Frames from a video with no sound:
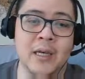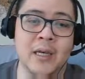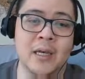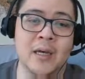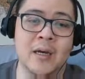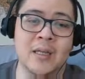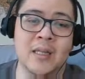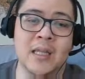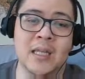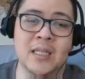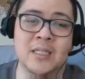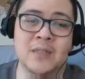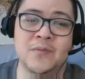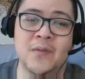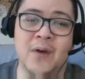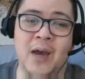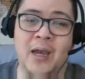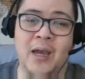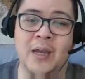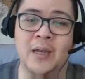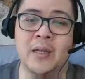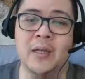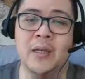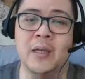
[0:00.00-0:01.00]
That's
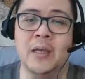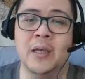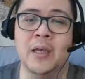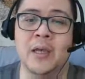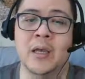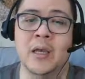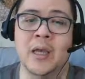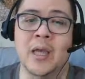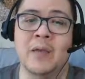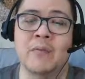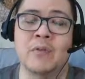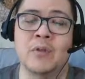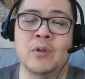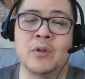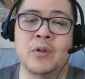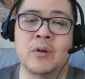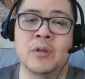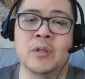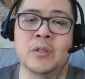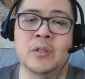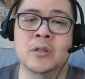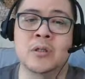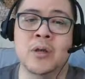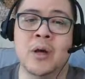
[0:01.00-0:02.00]
fine. If you look
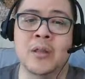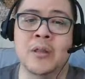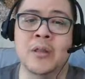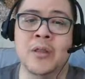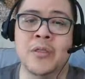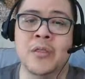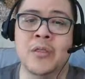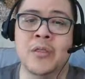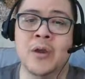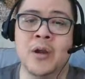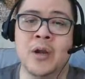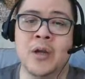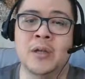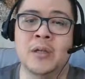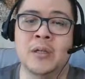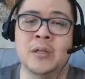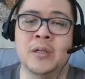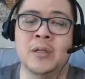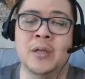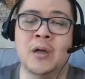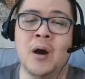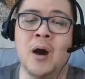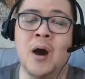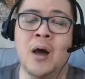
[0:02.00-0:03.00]
on the third
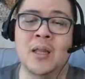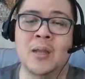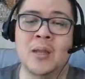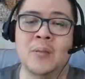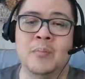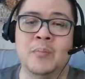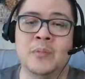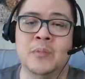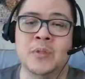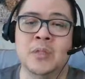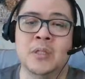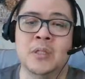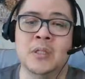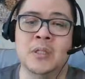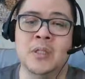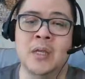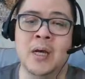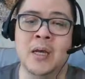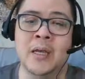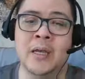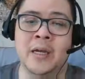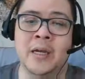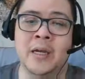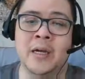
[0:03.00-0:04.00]
column
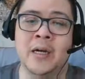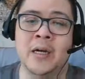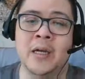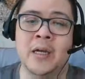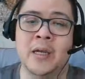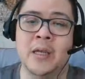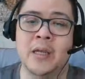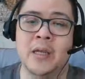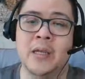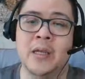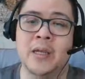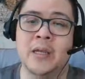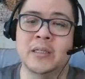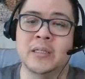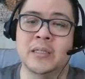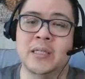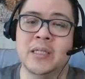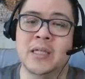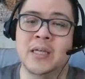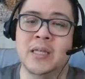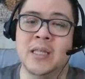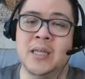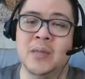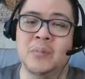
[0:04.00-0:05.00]
here, you can
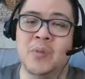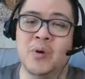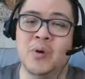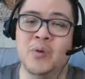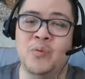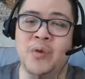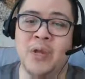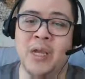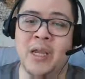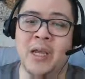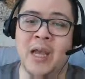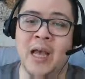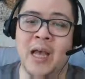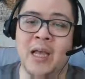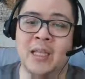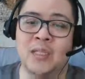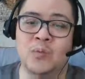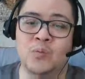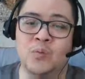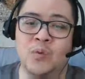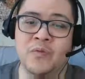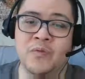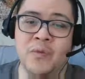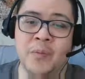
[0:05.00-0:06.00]
see that Marie has
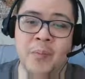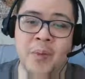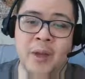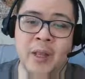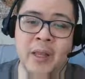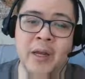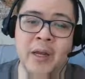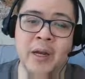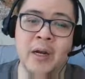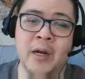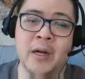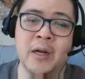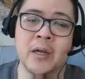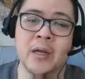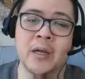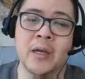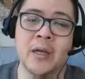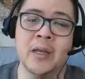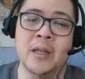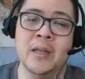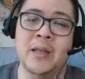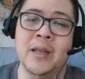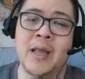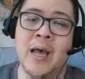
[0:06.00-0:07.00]
Wood Familiar,
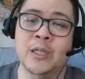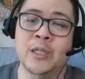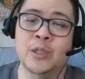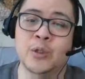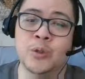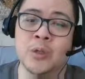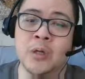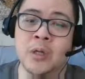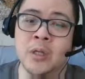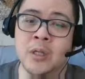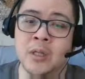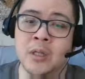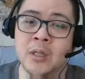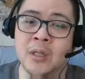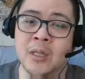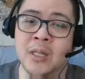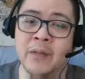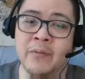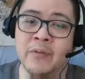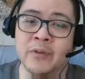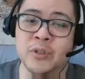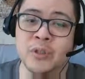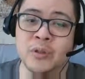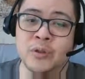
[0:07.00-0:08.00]
Natural,
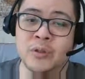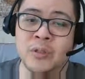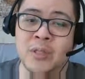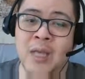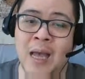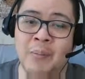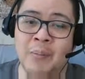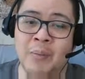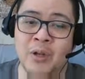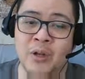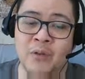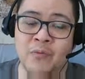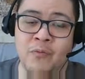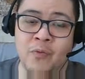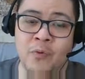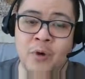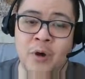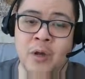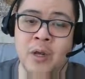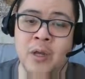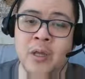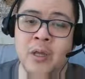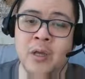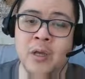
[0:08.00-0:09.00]
Level 2 Tablet of
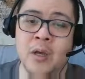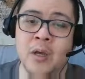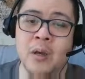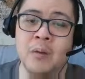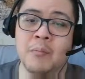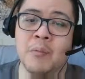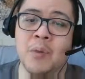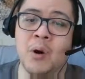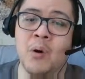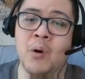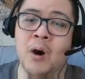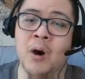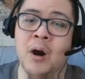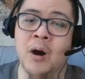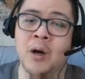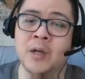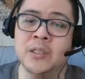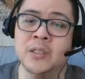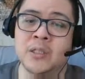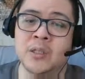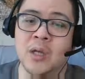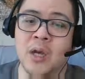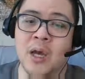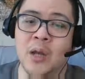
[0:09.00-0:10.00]
Wood, Bow
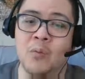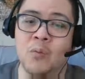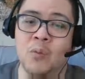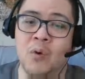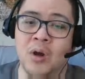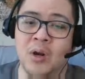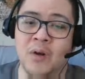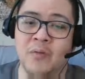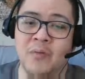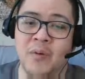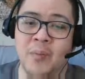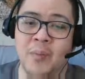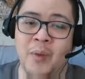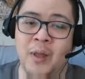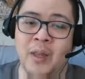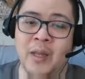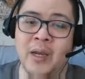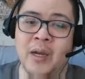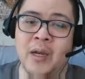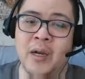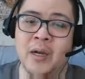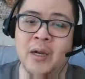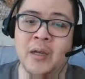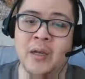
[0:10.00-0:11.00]
Arts, and Water
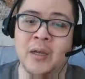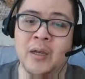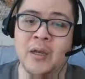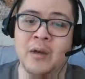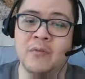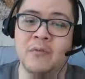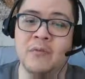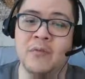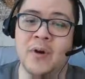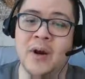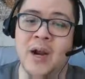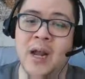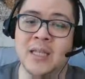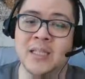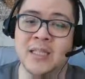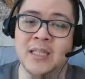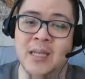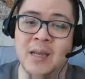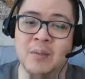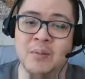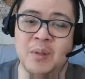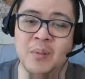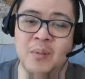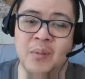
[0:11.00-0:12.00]
Familiar. 4 has
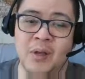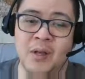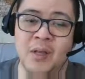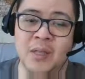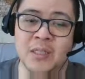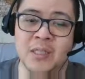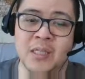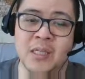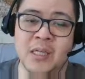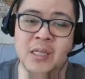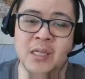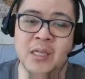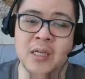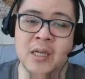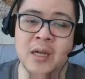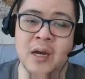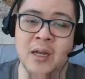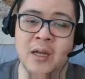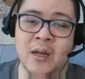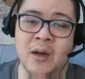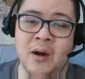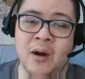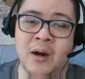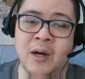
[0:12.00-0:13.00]
Adaptability,
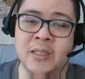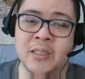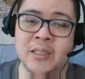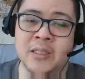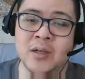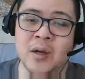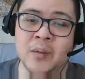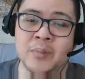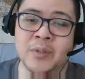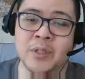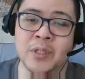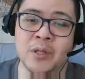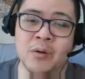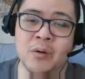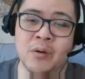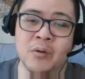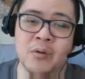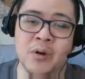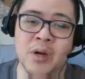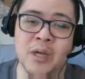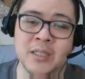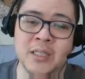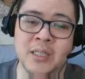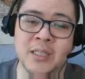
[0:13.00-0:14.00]
Gun Arts, Obstacle
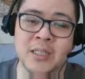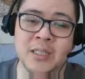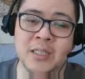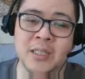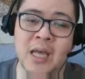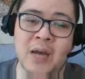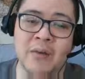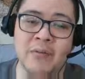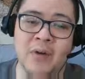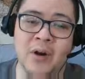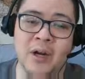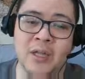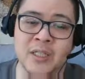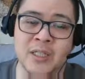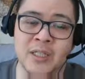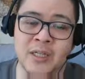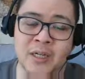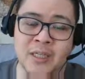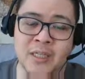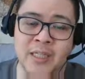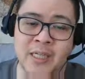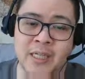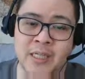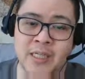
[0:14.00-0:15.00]
Crossing, Stab Arts, and
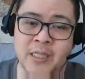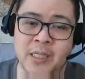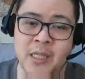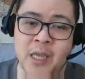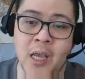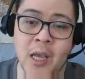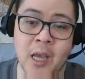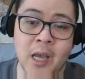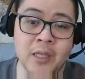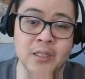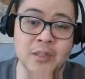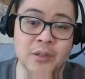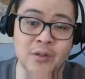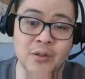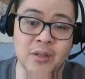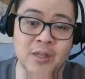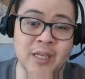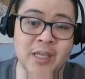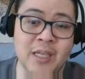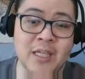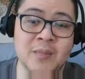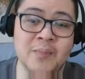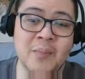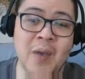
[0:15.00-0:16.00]
Artiste. So
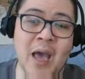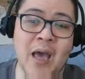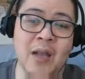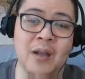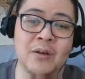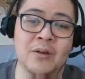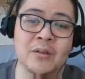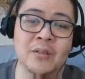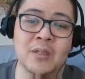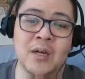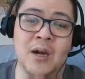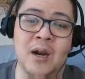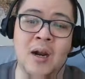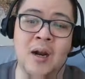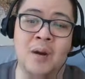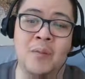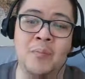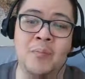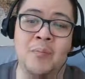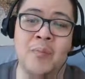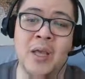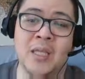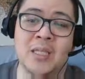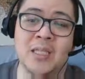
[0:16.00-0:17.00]
these panels are
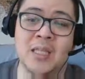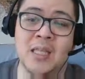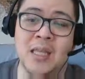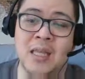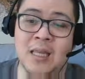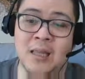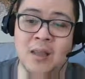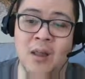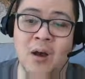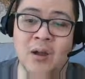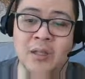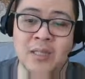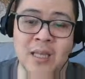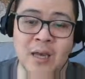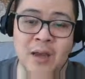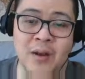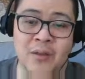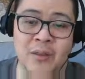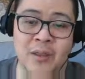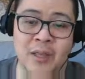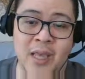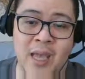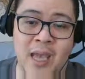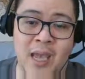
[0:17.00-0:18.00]
basically locked out of
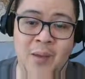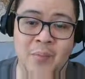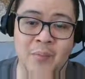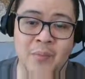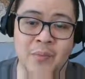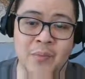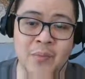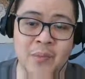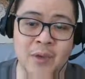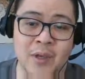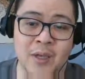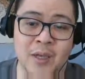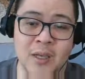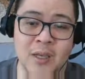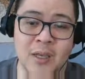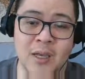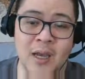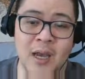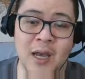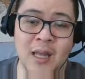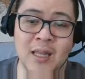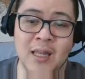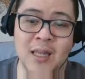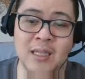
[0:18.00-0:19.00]
the game
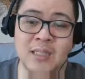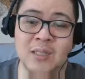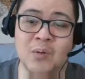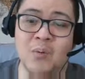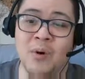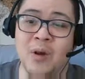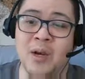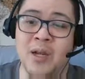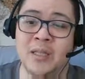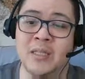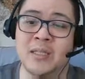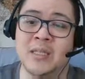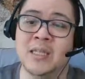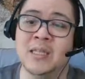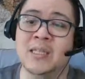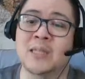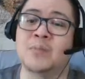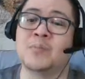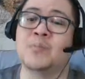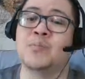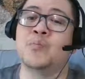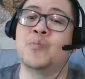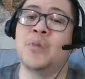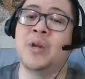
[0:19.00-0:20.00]
unless I want to just
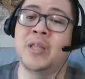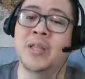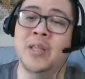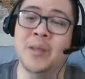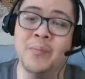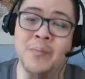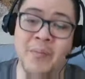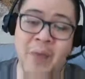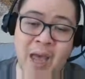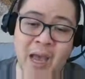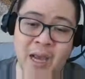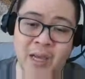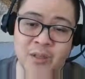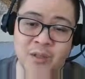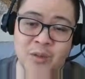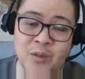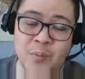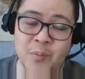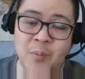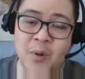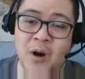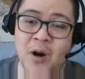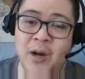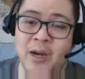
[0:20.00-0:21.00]
bring them back into
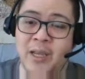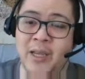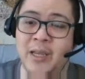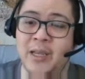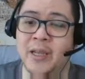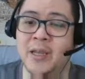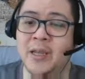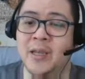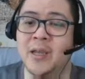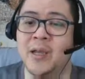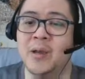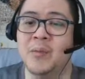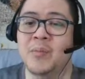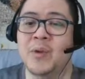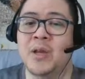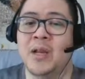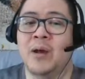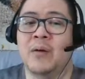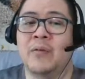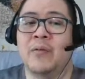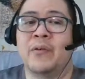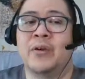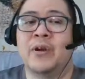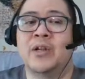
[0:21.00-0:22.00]
the party. But
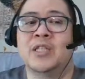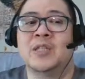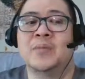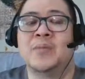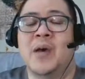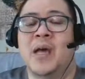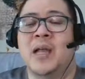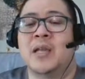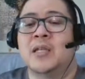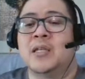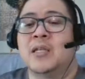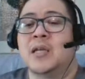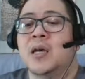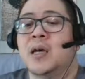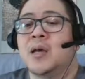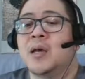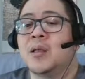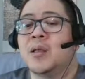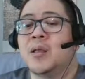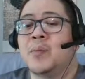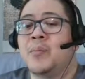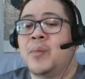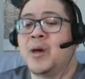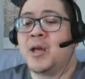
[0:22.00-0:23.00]
I've already spent
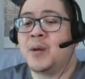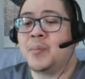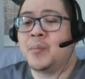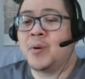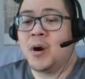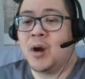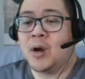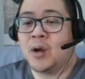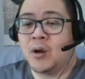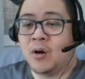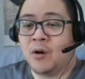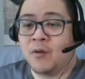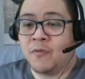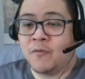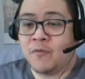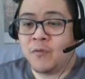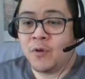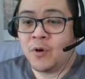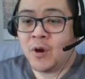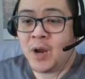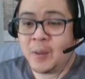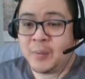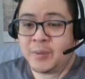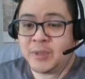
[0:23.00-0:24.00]
a better part of
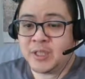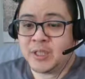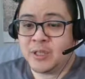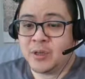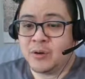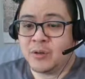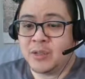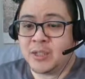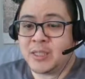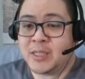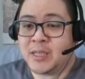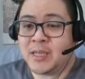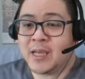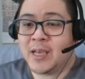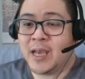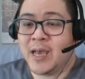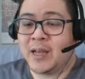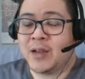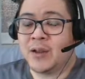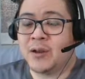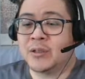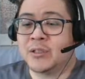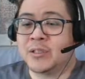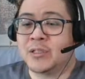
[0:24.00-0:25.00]
4 episodes
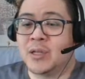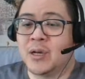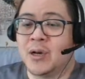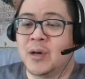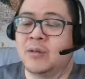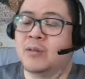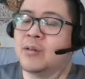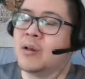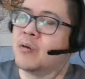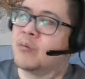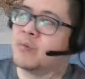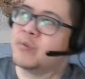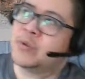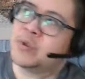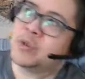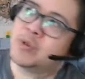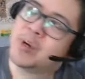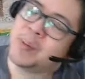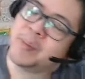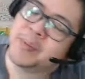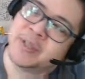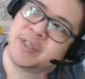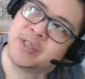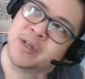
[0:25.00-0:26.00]
and also, no, 2
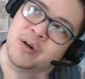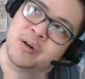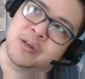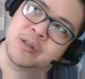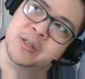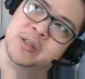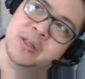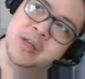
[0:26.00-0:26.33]
episodes